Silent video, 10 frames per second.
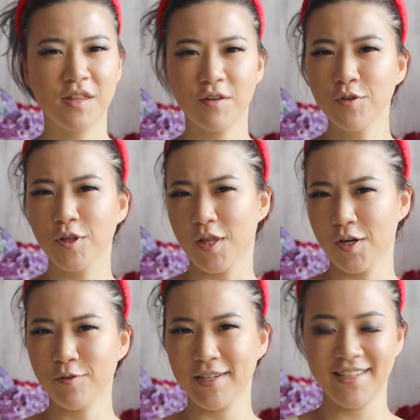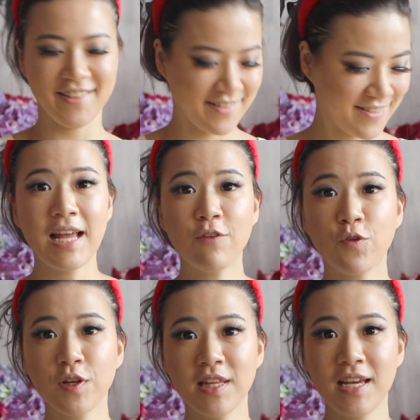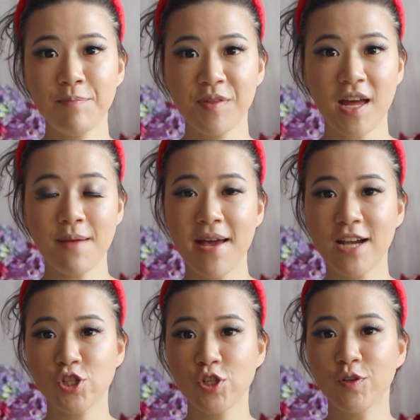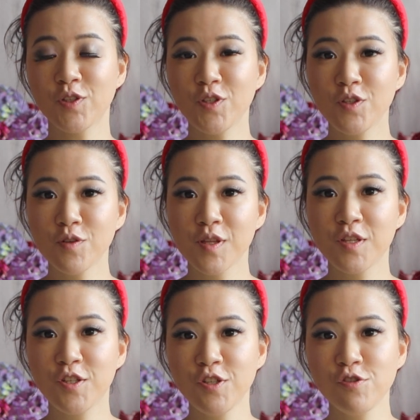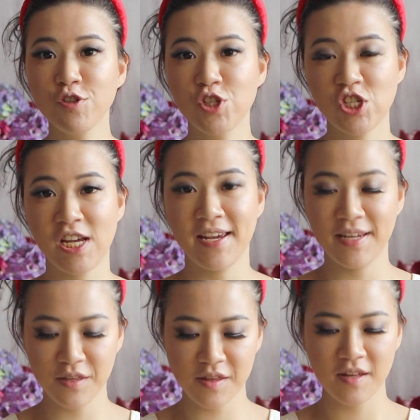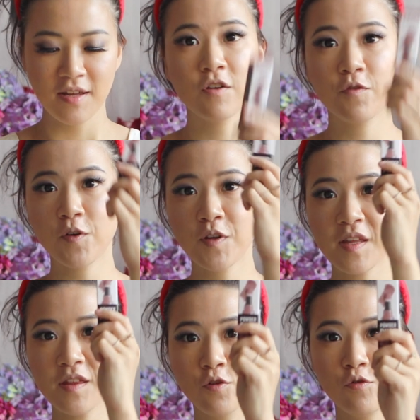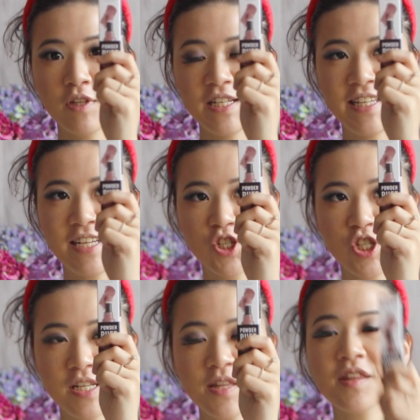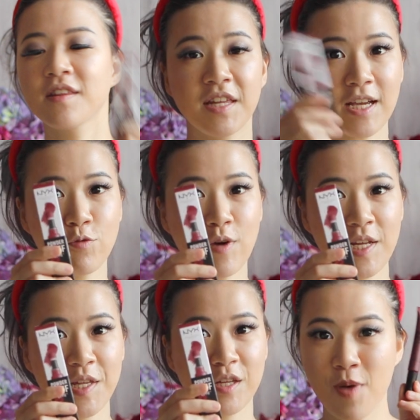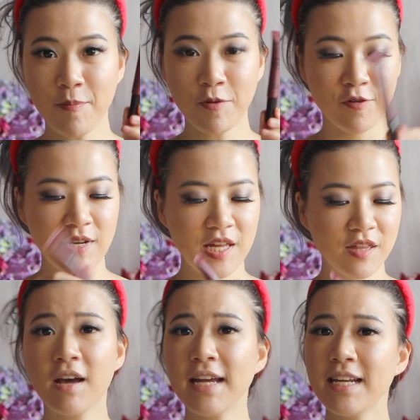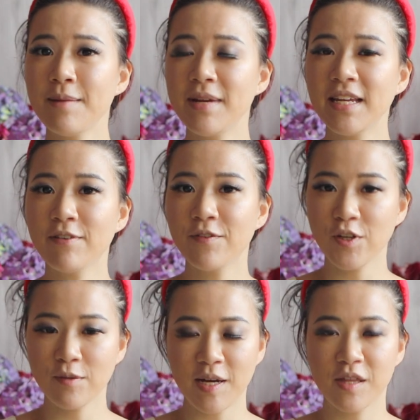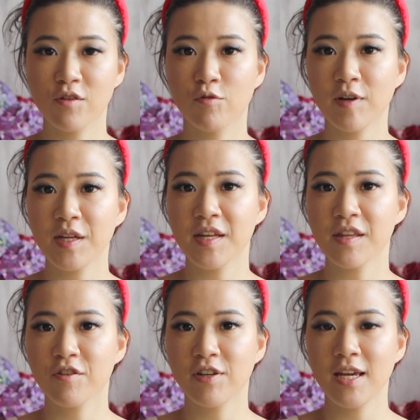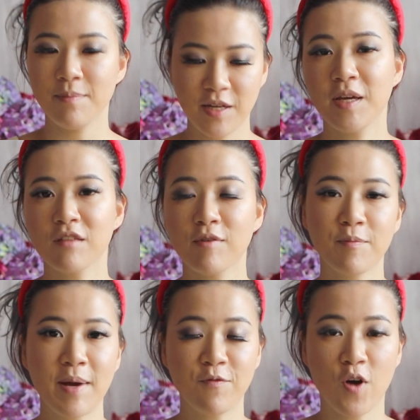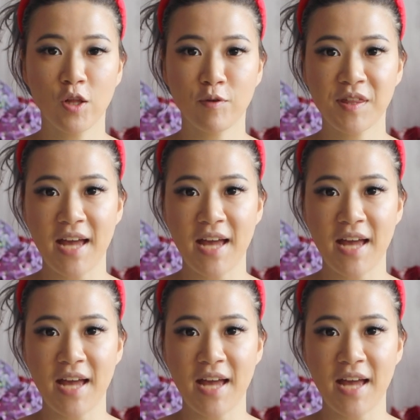So glowy. Now for lips, I'm actually going to use 2 shades. So first is Cool Intentions. The second one is Pop Quiz. So I did a mini review in my stories yesterday because one of my followers